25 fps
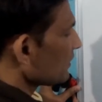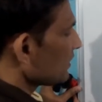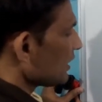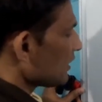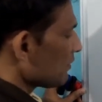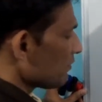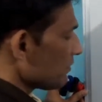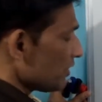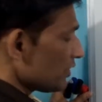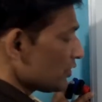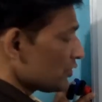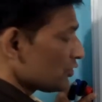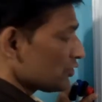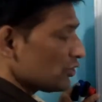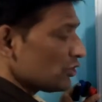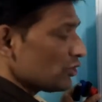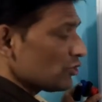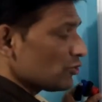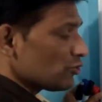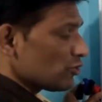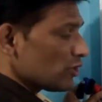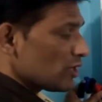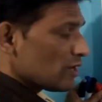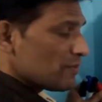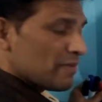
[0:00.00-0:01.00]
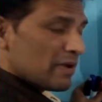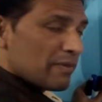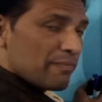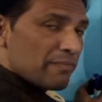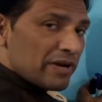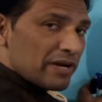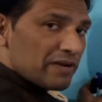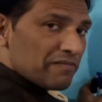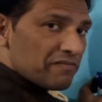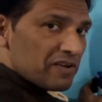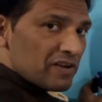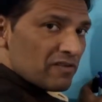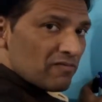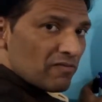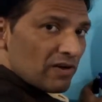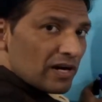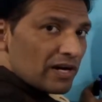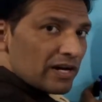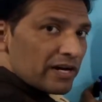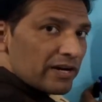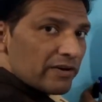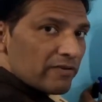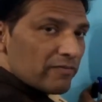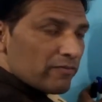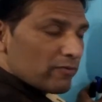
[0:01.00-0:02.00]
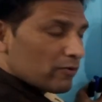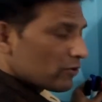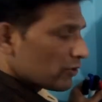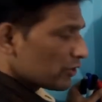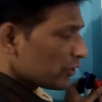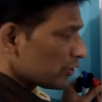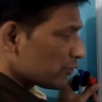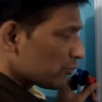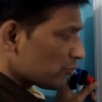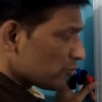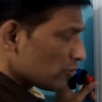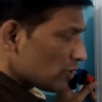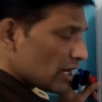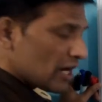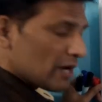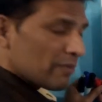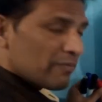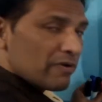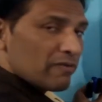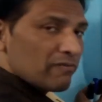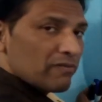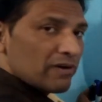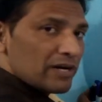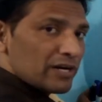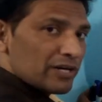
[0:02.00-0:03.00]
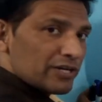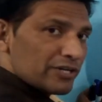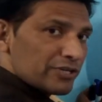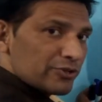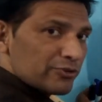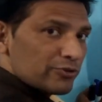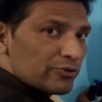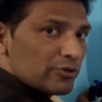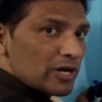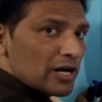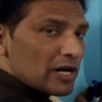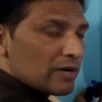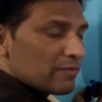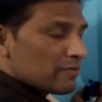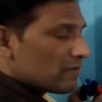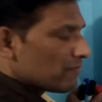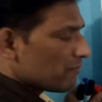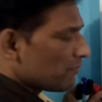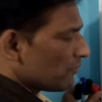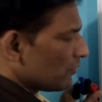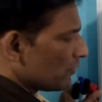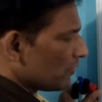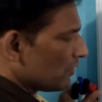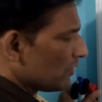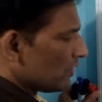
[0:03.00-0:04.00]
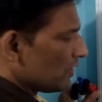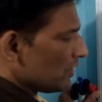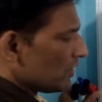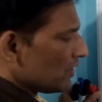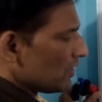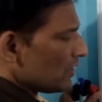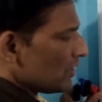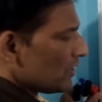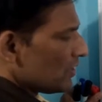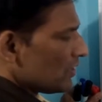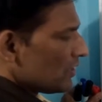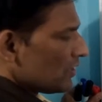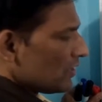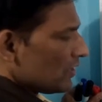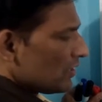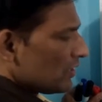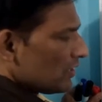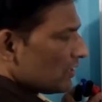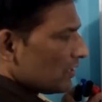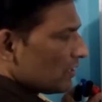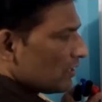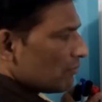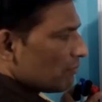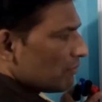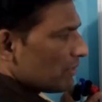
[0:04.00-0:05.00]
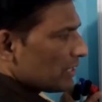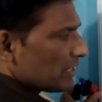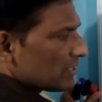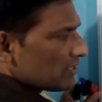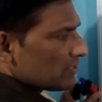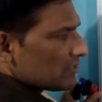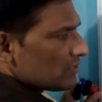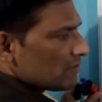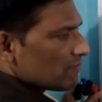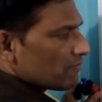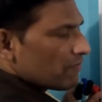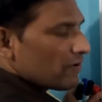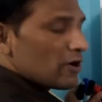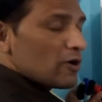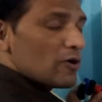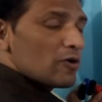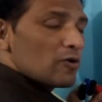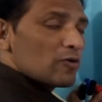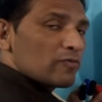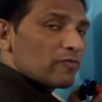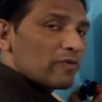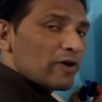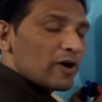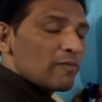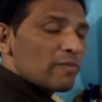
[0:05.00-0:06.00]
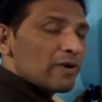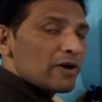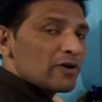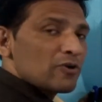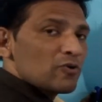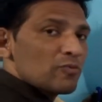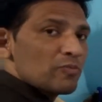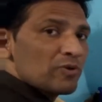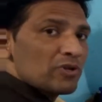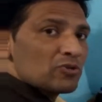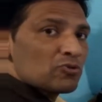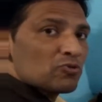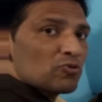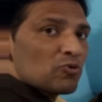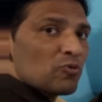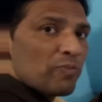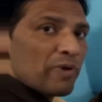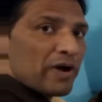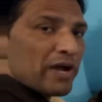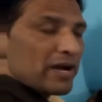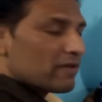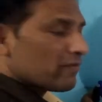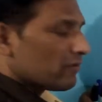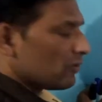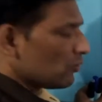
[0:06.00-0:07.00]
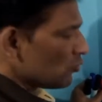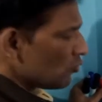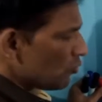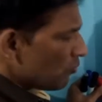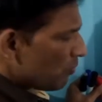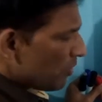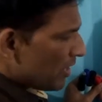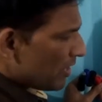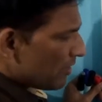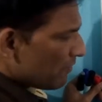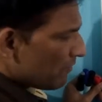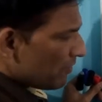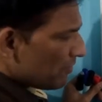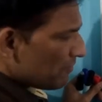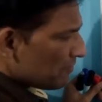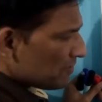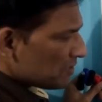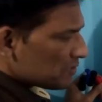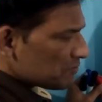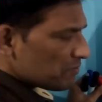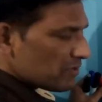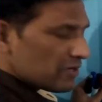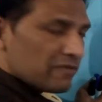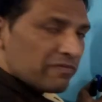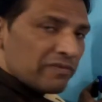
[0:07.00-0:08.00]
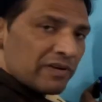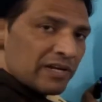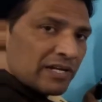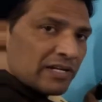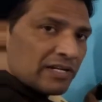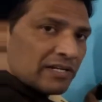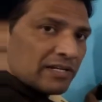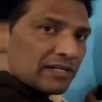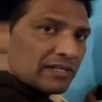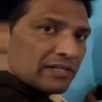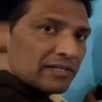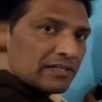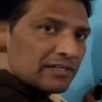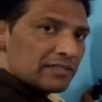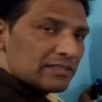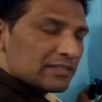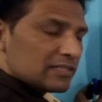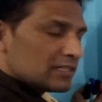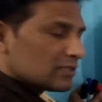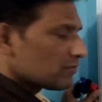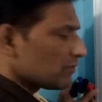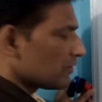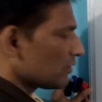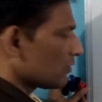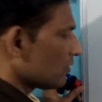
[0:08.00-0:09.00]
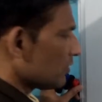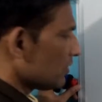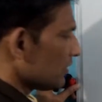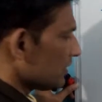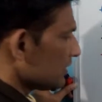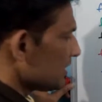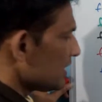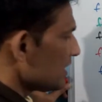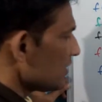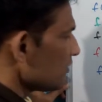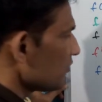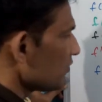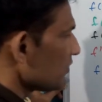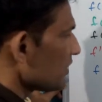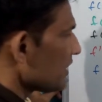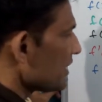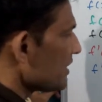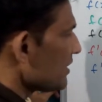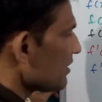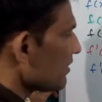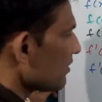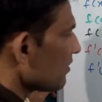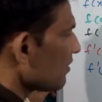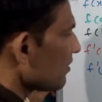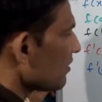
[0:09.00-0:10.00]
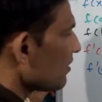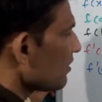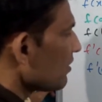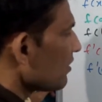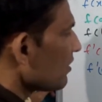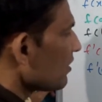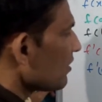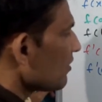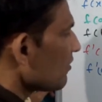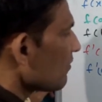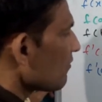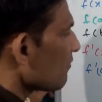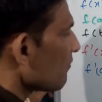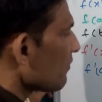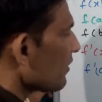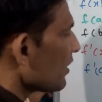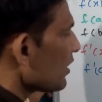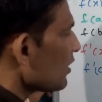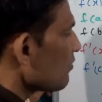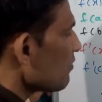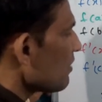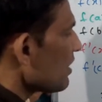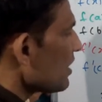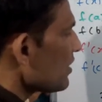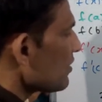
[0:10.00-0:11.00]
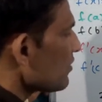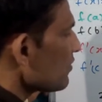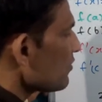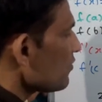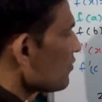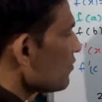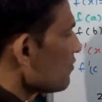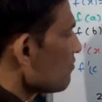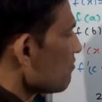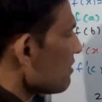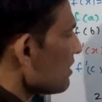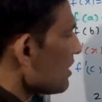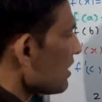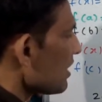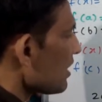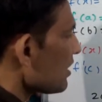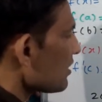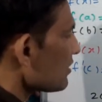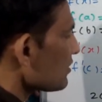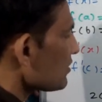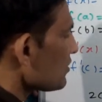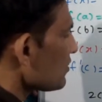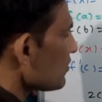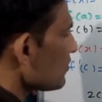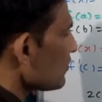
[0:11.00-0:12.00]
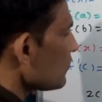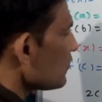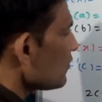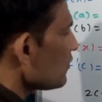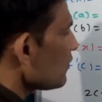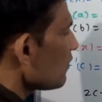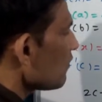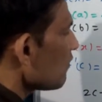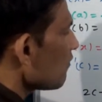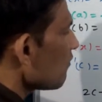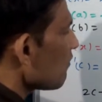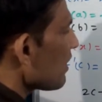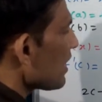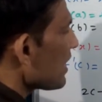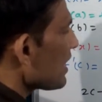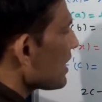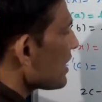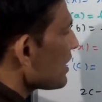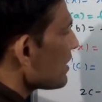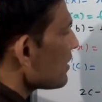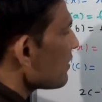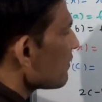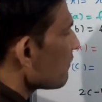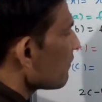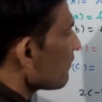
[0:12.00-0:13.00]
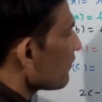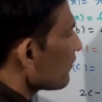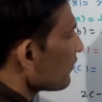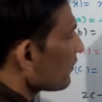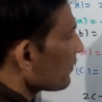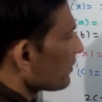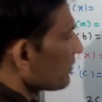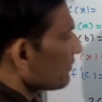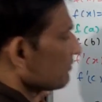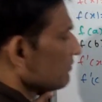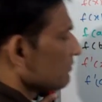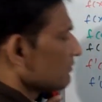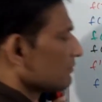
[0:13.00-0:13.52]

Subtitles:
That means c should be between 1 and 4. It should not be 1 and it should not be 4. But 5 by 2 means 2.5. 2.5 is between this one only. Then you write down 5 by 2 belongs to 1 and 4.